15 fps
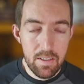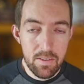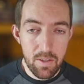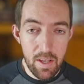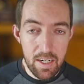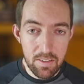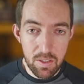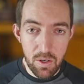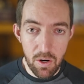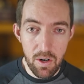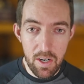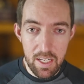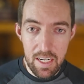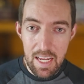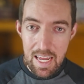So that is
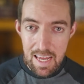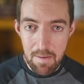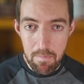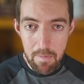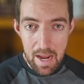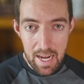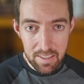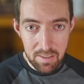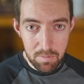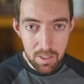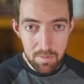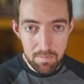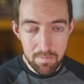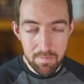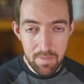current and
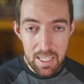maximum.